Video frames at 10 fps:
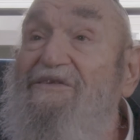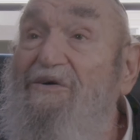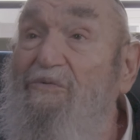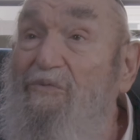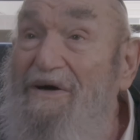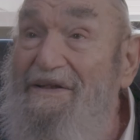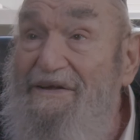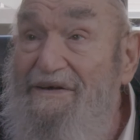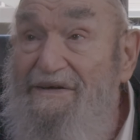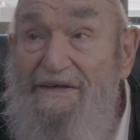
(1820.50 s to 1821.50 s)
alone one?
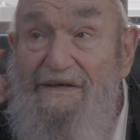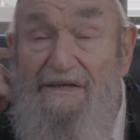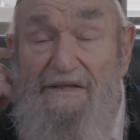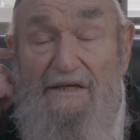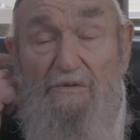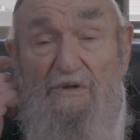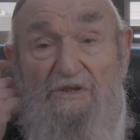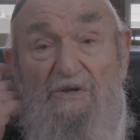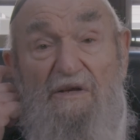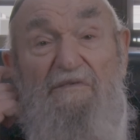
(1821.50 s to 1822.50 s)
In other
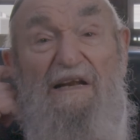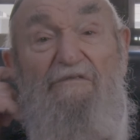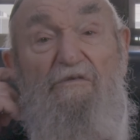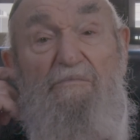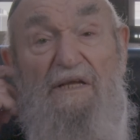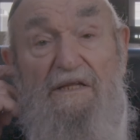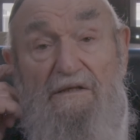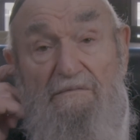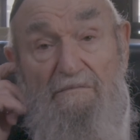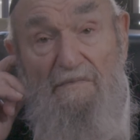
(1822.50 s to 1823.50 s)
words, you don't even have a minyan.
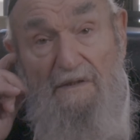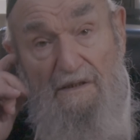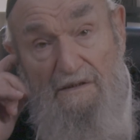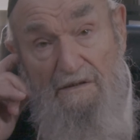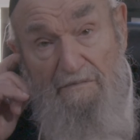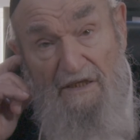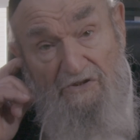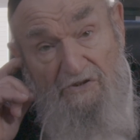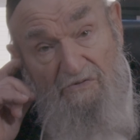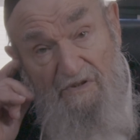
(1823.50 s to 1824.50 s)
The
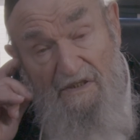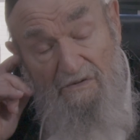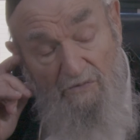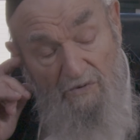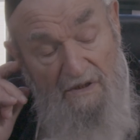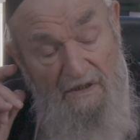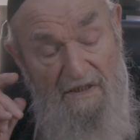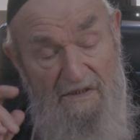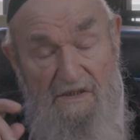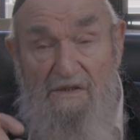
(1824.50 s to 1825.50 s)
mainstream said, all it
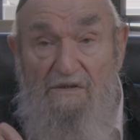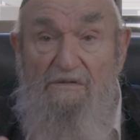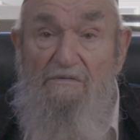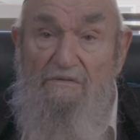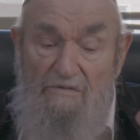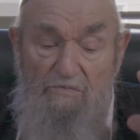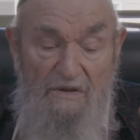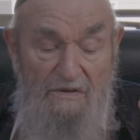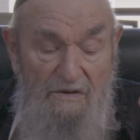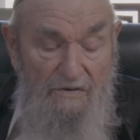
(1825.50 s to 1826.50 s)
is is
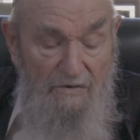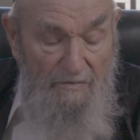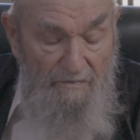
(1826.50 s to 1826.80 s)
willing to do.